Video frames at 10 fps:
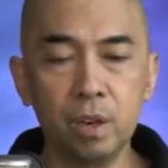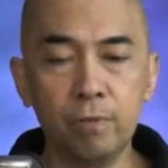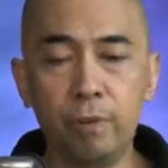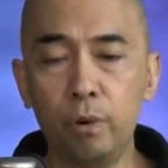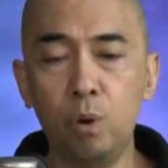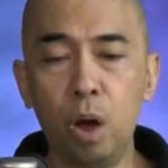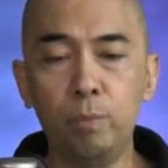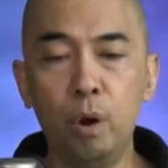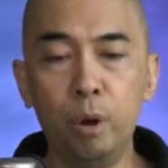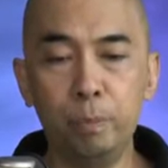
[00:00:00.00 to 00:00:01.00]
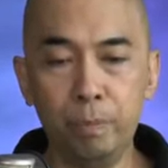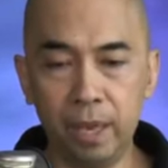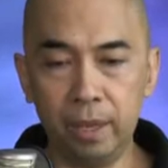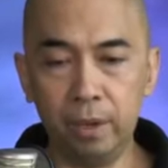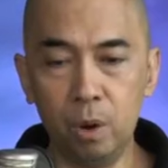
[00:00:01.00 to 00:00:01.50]
For who among
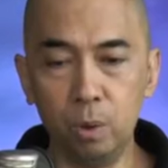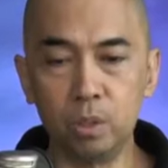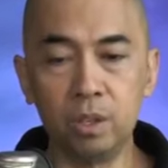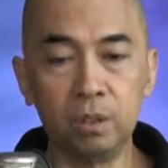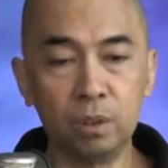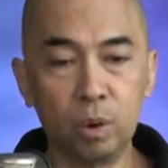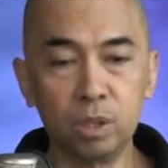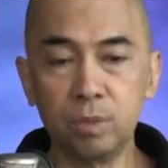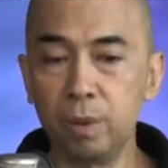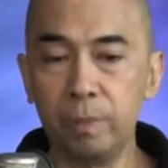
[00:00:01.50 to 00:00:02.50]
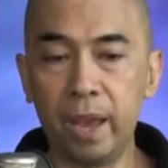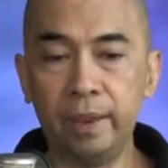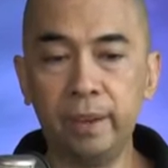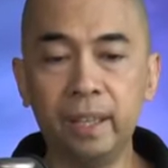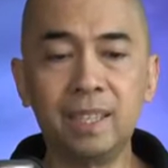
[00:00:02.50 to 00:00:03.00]
men knows the thoughts of a
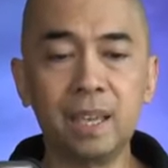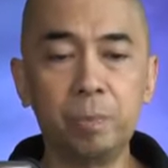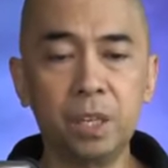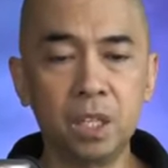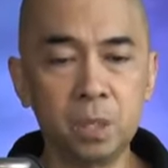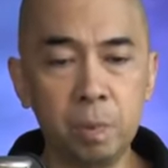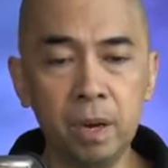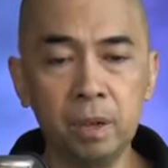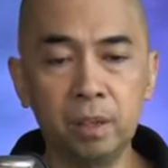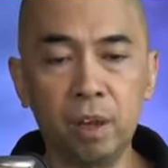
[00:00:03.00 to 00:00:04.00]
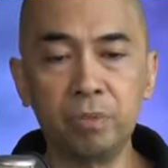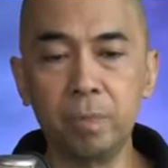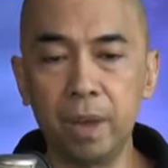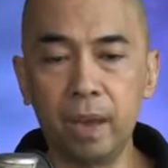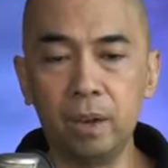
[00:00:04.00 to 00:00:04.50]
man except the spirit of the
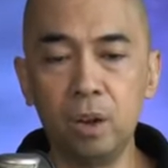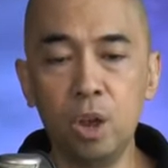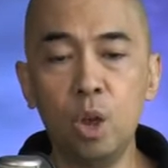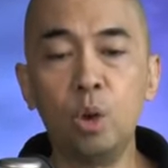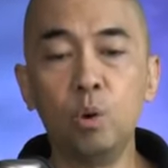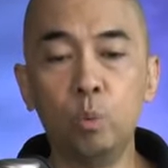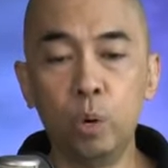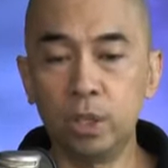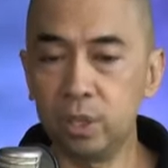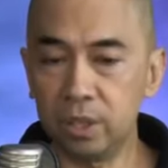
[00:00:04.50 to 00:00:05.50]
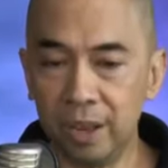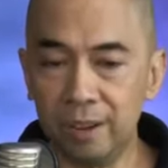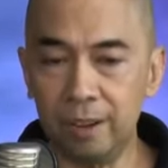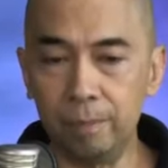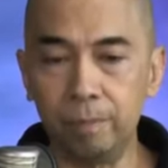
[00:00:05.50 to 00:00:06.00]
man which is
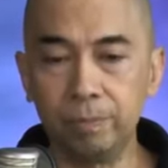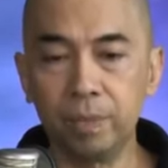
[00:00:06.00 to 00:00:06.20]
in him?